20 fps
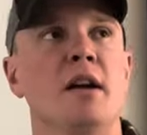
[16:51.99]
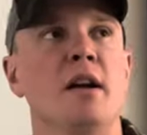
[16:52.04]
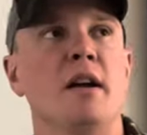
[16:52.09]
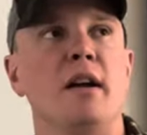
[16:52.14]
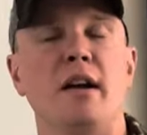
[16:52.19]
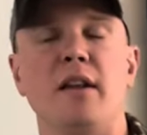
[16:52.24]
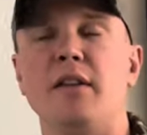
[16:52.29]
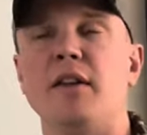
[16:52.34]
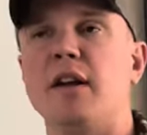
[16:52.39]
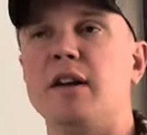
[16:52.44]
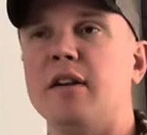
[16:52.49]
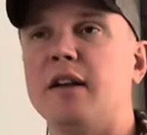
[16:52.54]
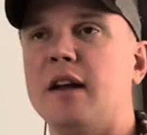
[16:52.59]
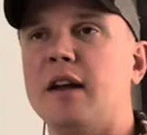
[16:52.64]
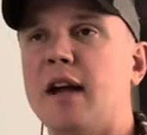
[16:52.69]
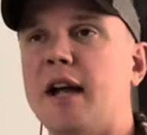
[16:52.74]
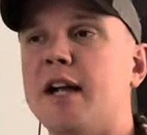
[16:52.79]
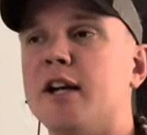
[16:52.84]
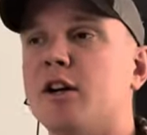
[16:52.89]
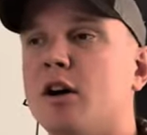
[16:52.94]
And then
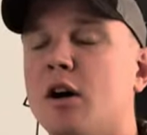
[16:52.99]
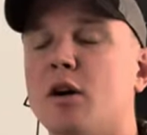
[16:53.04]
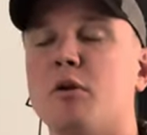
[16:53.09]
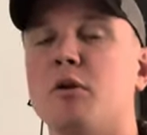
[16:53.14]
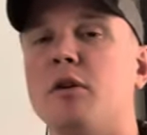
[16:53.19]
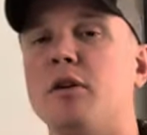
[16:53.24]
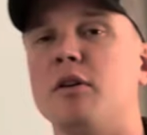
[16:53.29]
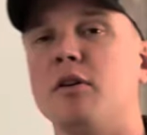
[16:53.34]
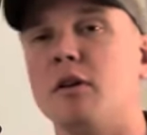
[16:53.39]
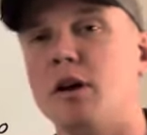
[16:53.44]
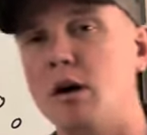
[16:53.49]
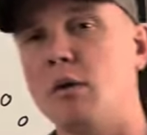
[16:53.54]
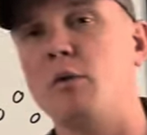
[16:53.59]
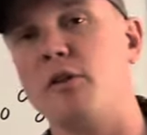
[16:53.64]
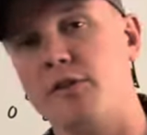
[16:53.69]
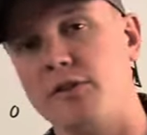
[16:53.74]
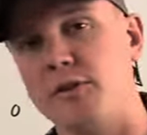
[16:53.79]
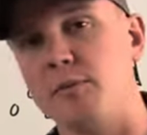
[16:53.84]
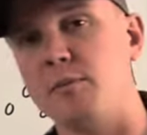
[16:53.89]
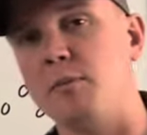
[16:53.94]
ACOG uh,
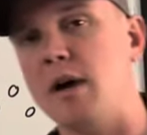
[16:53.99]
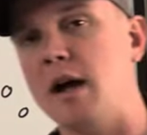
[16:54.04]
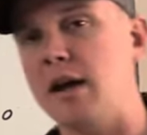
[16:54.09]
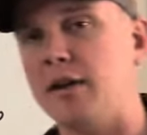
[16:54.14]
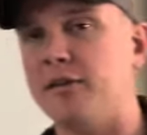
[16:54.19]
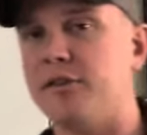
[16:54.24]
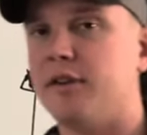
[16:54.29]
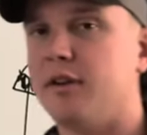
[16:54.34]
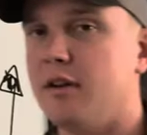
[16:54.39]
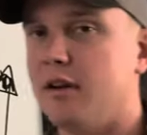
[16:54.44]
was the best